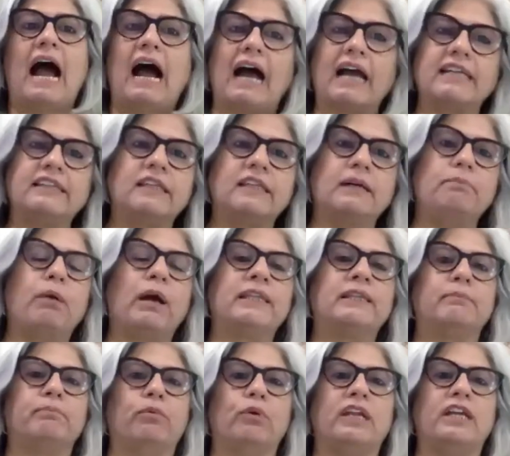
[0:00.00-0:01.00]
either by
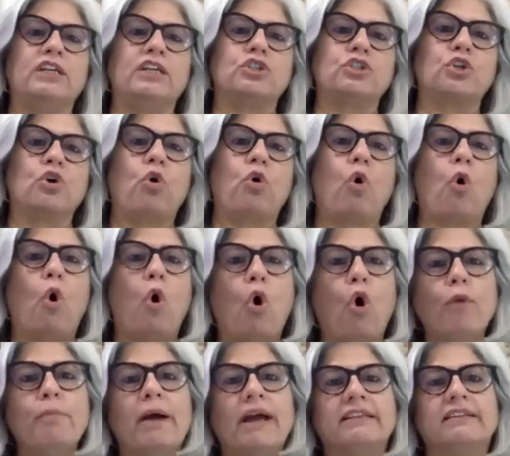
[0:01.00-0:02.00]
the police
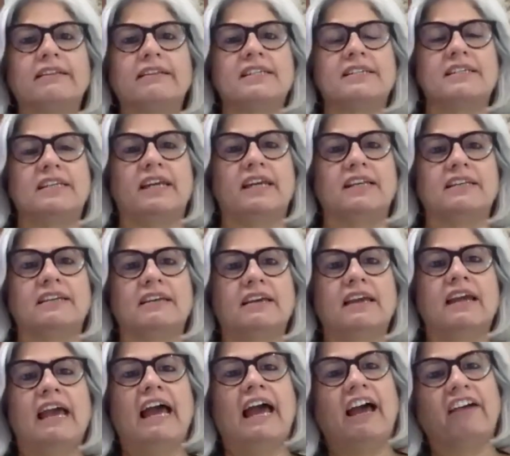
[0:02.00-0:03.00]
or by the state,
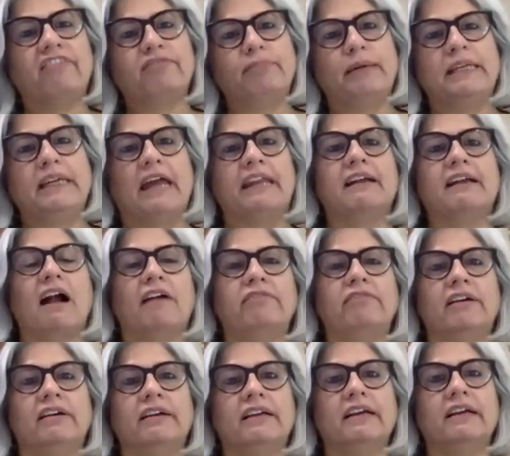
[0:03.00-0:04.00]
have been
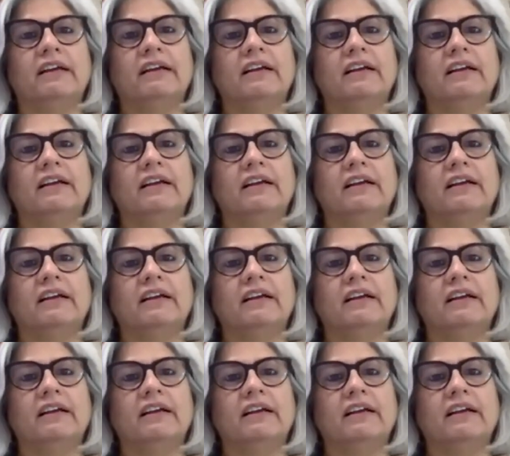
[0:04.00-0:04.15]
uncovered.